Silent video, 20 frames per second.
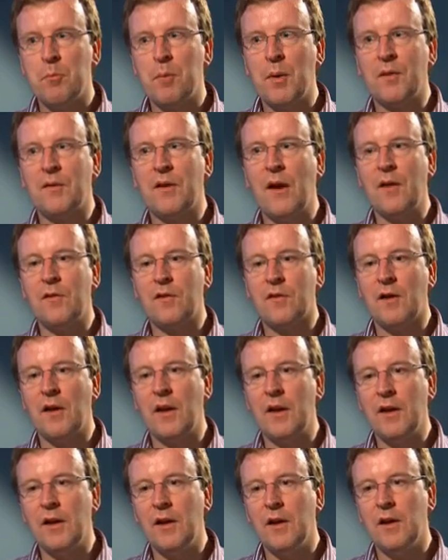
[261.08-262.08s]

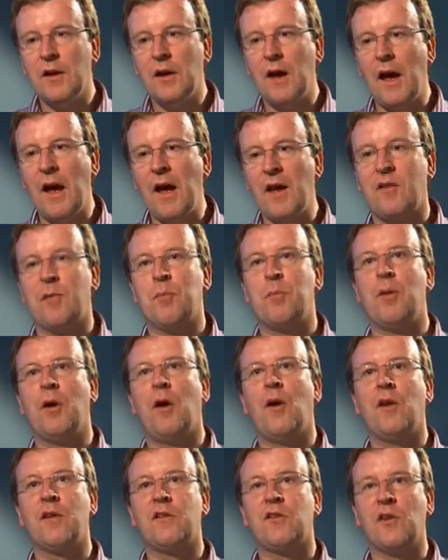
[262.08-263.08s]
potentially
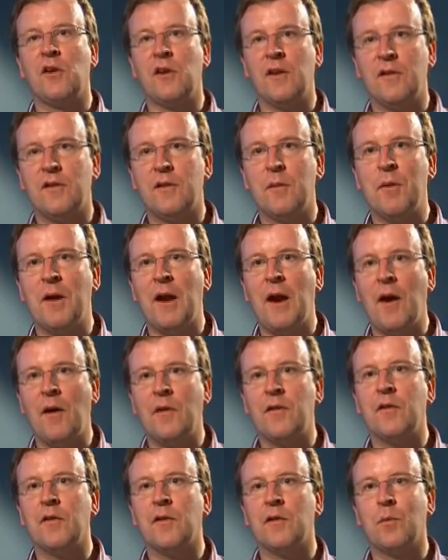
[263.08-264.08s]
exploratory
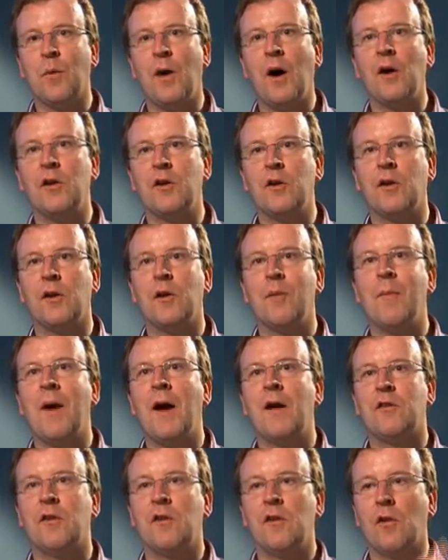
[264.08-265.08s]
similarities as well. You can
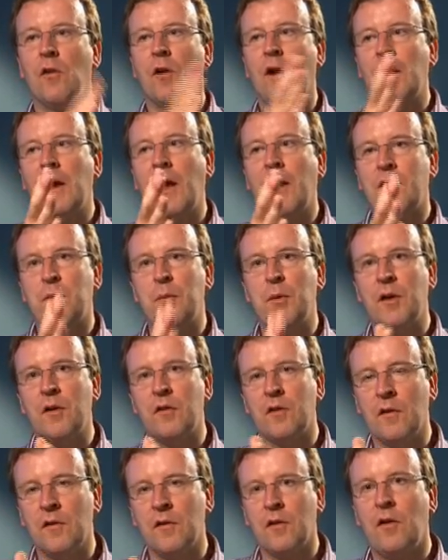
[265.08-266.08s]
imagine great
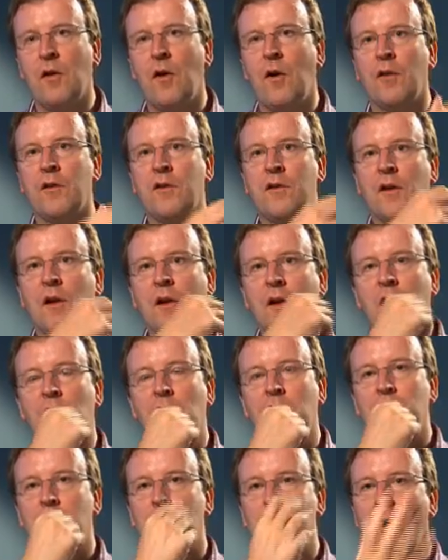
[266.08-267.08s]
expeditions across
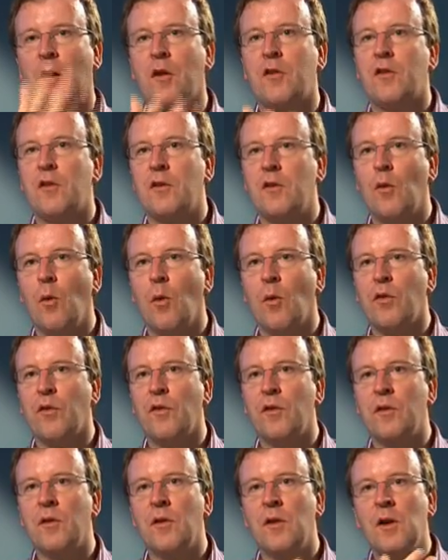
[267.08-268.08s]
the Martian
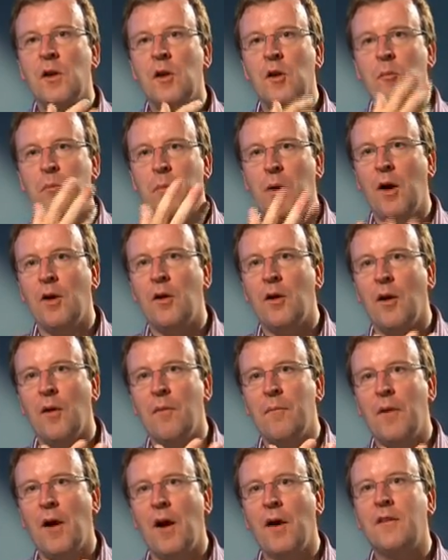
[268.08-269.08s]
North and
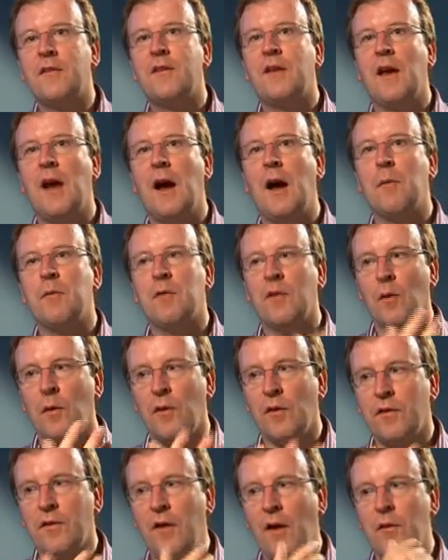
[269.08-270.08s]
polar ice caps,
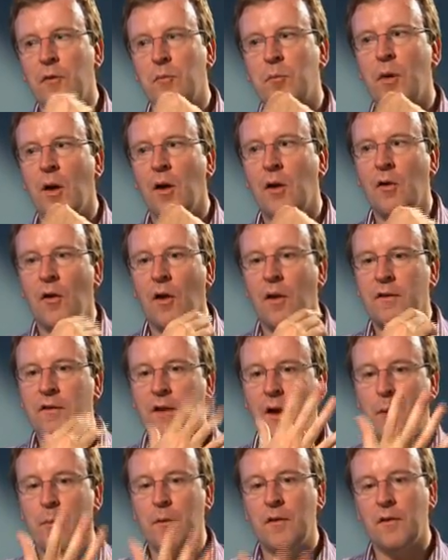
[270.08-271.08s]
or the southern polar ice
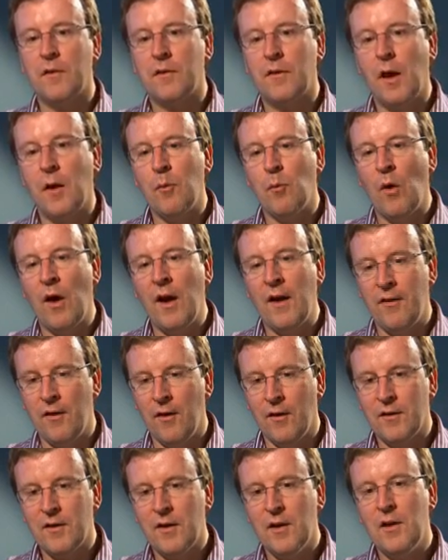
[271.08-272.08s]
cap, in the same way
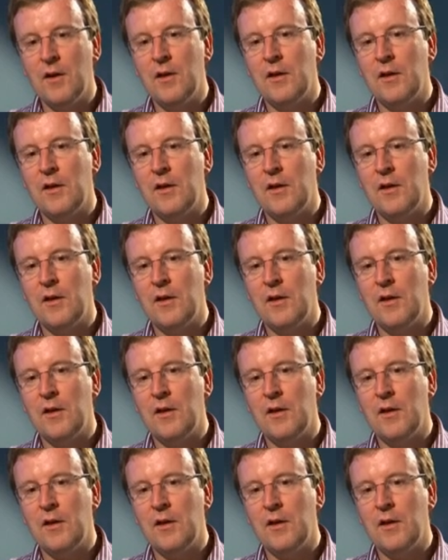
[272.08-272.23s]
that